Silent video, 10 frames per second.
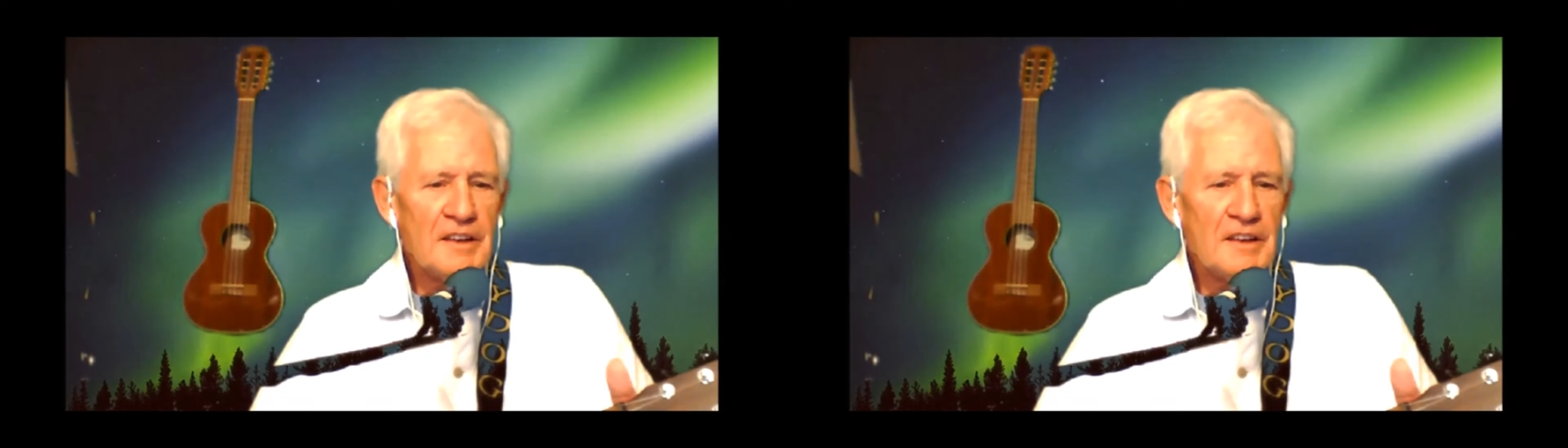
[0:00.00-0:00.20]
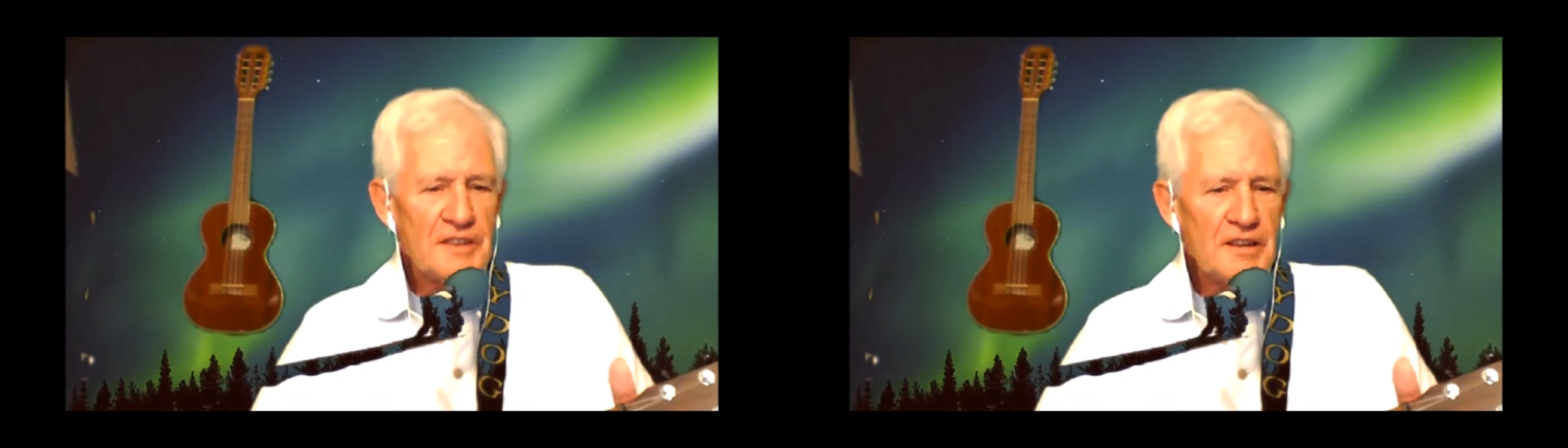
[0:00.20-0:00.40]

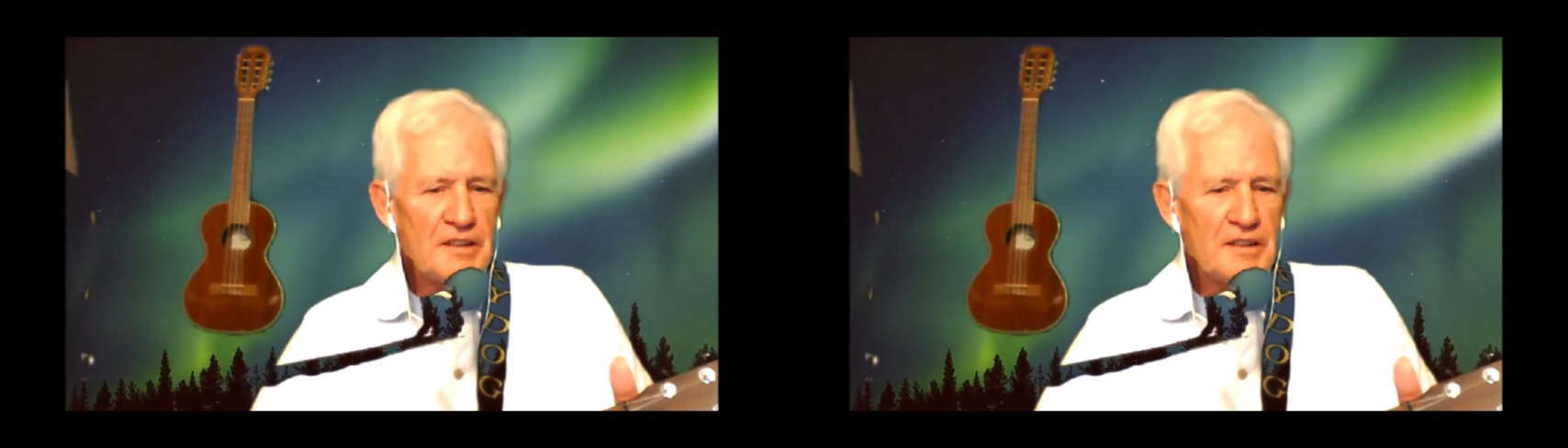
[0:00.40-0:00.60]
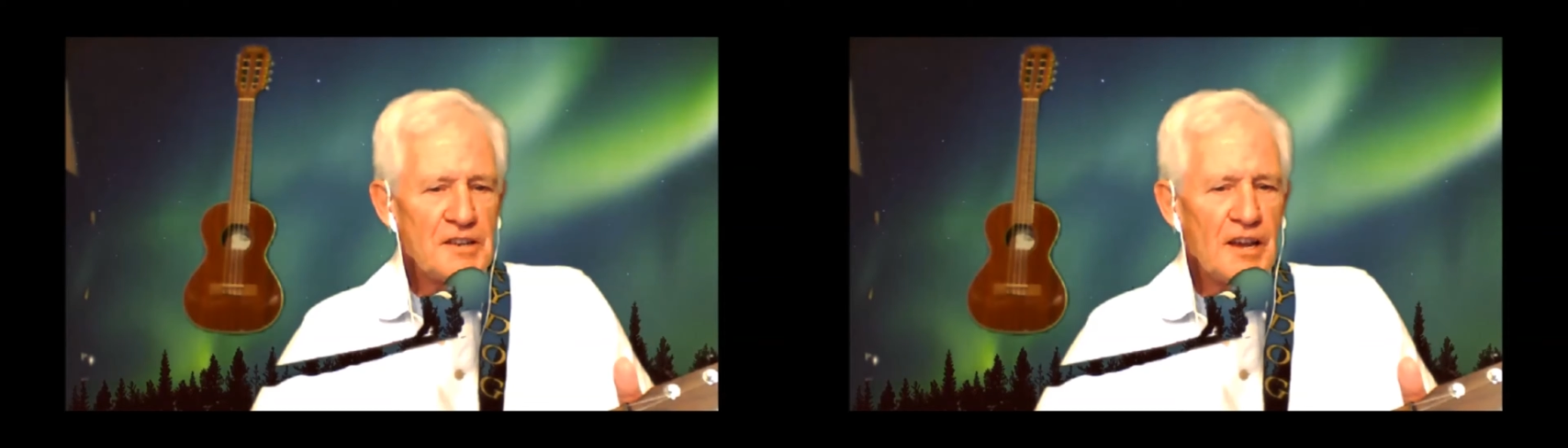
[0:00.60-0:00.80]
He'd
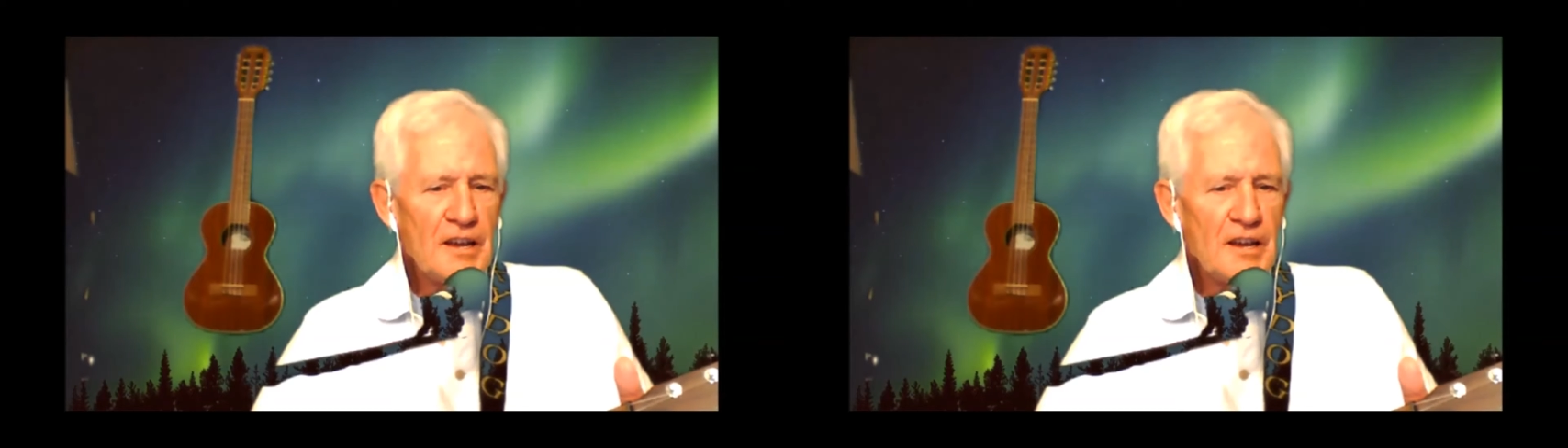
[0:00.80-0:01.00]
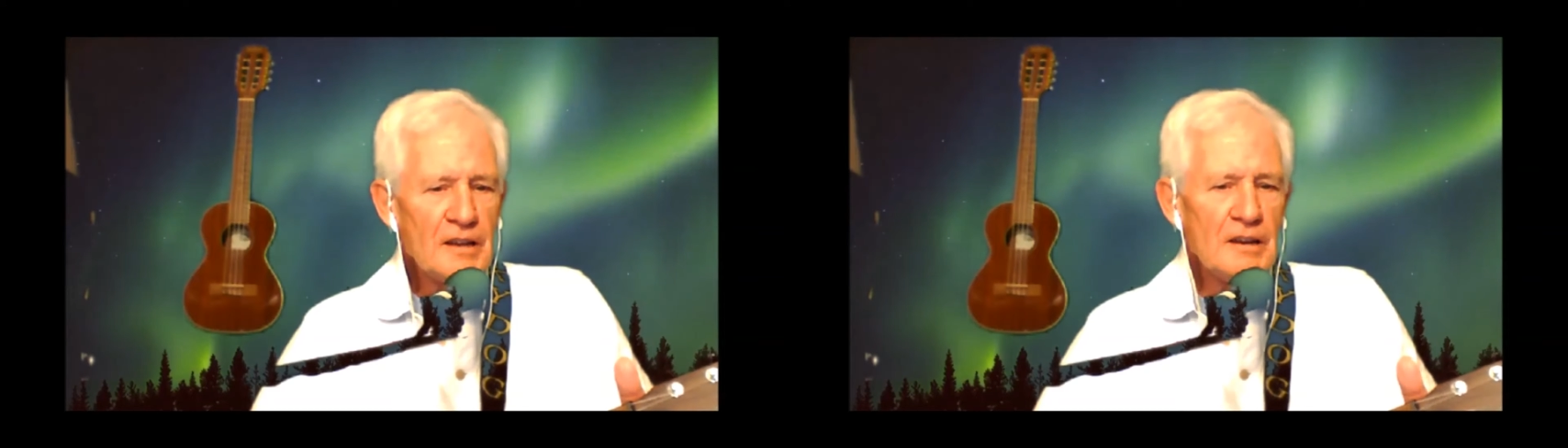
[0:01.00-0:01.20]
sit in the
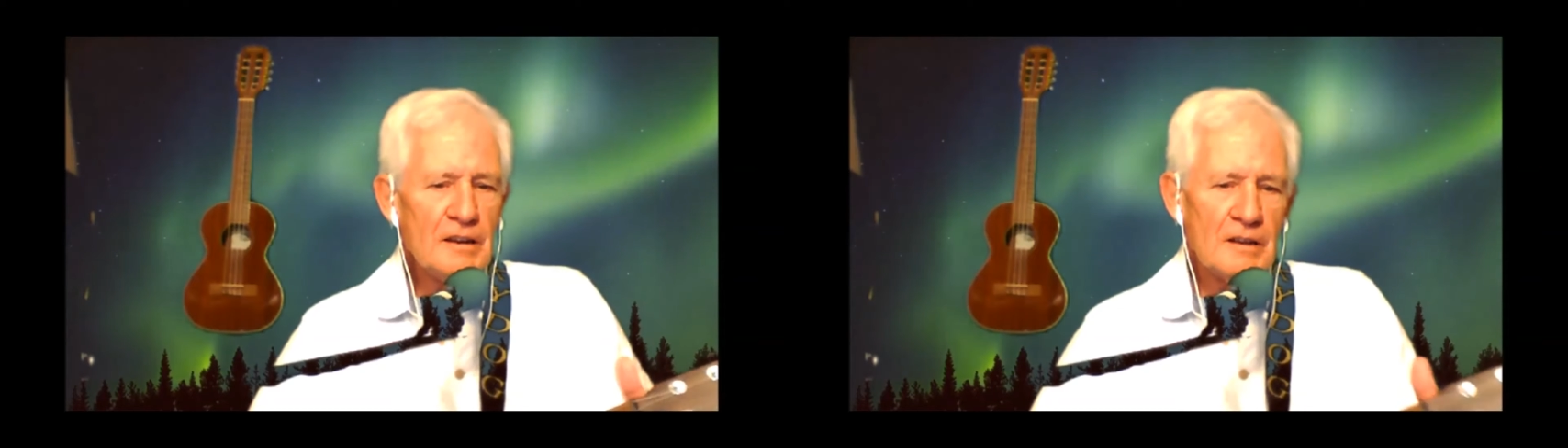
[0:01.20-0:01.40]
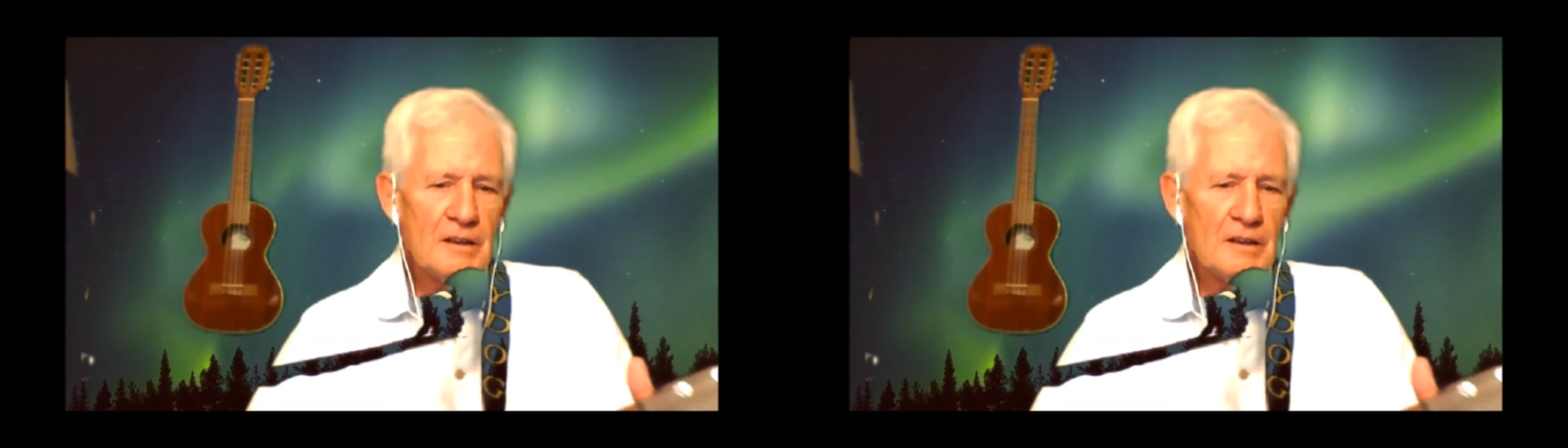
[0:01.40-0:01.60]

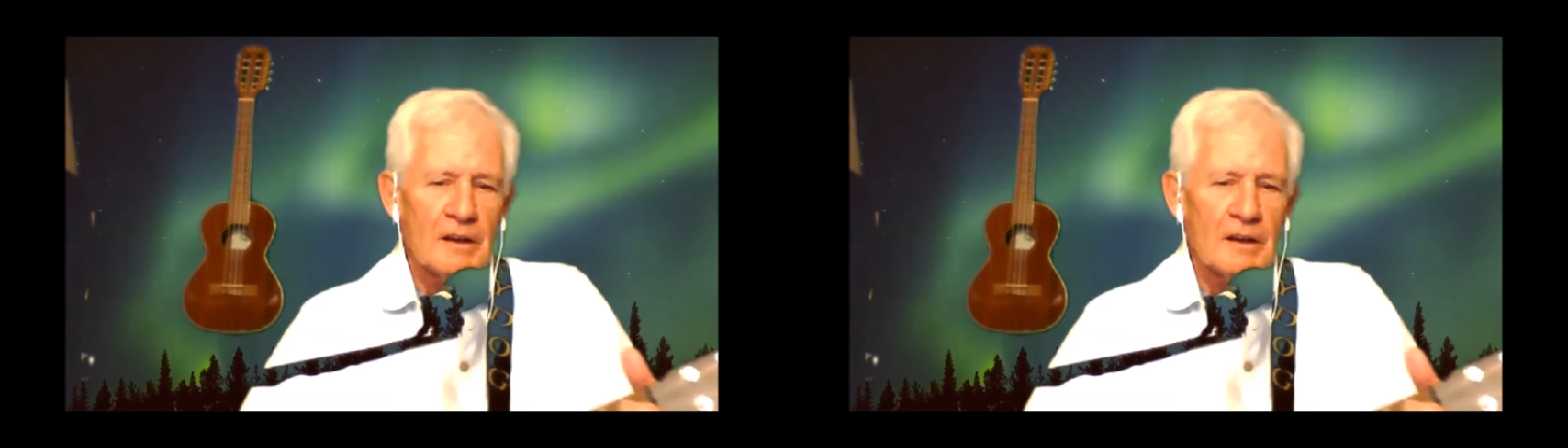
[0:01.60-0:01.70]
shade